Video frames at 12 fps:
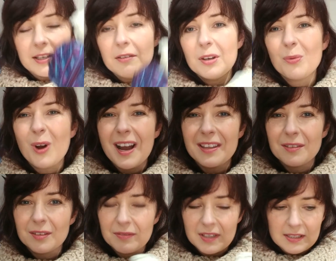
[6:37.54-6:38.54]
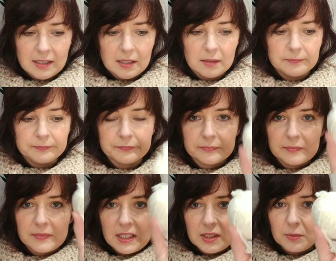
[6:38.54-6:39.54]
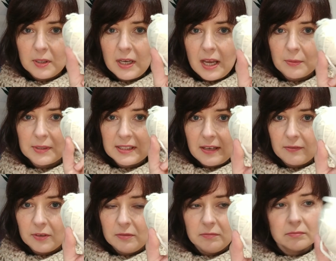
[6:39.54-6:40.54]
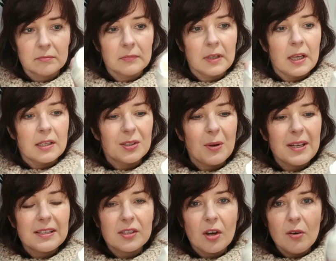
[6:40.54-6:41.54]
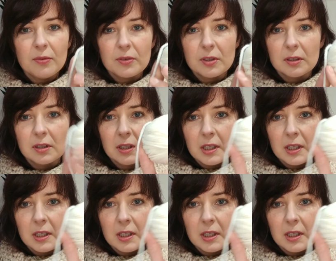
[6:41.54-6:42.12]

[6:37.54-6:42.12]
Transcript: don't know what either of these are. This one I was given. It's quite soft,